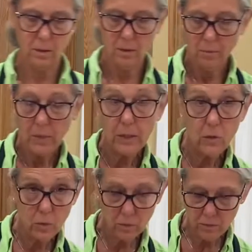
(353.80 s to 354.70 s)
my
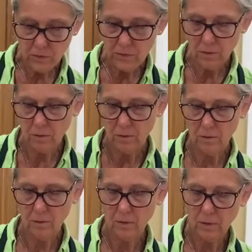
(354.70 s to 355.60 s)
noodles
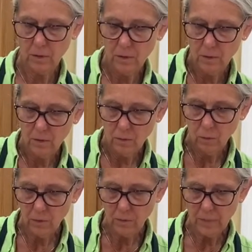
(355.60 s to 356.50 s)

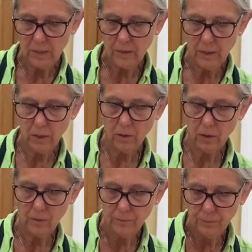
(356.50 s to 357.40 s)
with my
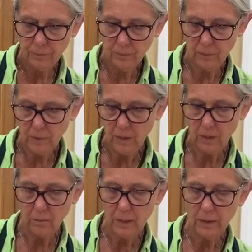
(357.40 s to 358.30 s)
carrot
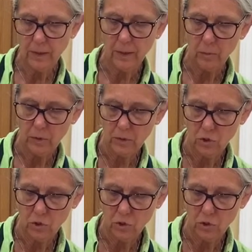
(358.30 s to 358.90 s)
and my cabbage.